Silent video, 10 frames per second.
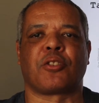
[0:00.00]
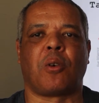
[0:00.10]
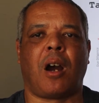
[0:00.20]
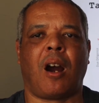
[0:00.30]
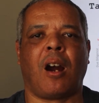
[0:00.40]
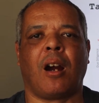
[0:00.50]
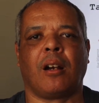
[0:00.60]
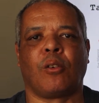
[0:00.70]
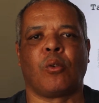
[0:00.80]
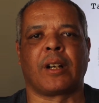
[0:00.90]
So
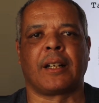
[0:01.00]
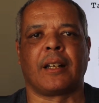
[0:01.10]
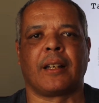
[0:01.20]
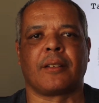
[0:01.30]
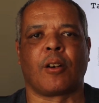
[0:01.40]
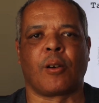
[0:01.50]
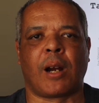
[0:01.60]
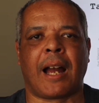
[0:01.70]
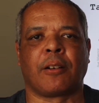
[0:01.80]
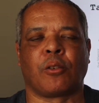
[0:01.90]
our
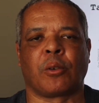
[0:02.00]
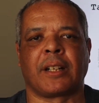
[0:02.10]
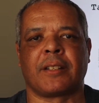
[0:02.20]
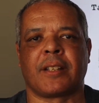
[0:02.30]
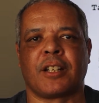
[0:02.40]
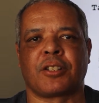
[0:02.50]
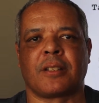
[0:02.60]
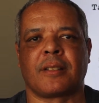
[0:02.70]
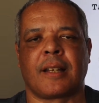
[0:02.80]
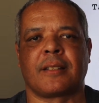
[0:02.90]

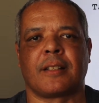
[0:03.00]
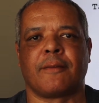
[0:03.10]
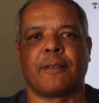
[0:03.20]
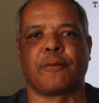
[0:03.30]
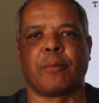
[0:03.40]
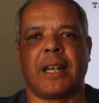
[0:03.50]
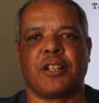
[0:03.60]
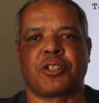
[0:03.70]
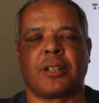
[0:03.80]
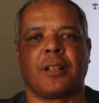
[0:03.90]
organization's sensitive
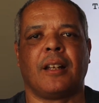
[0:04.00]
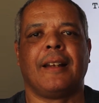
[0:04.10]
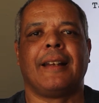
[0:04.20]
information,